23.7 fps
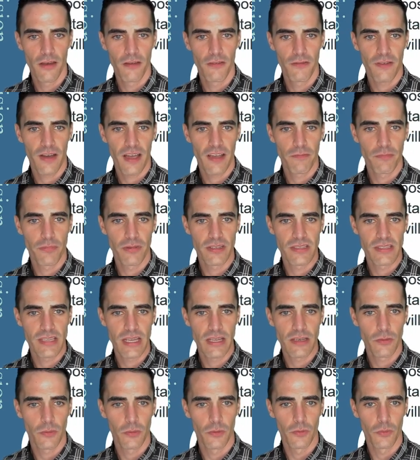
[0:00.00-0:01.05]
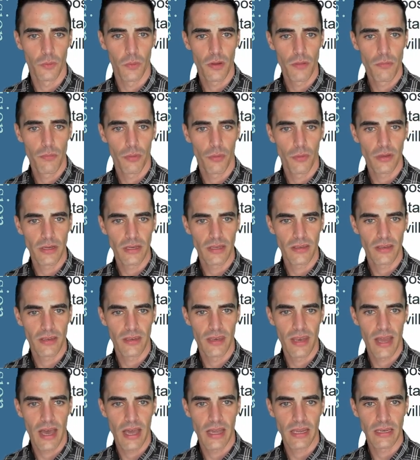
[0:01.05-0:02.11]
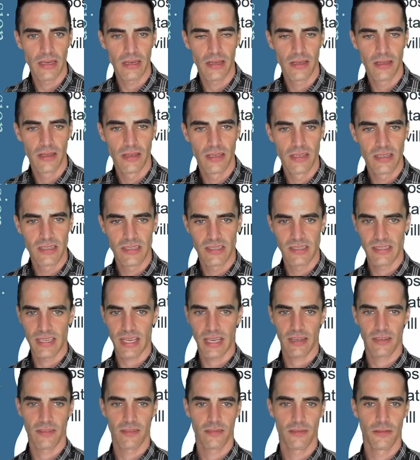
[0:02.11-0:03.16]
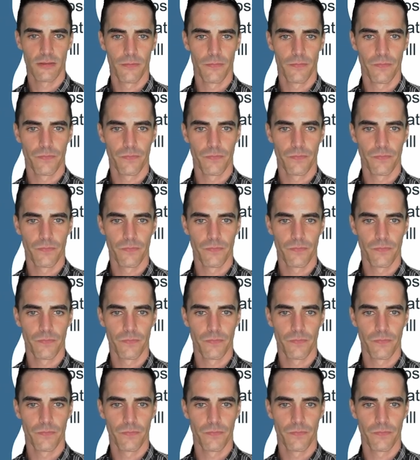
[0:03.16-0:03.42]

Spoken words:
5% was 1.96.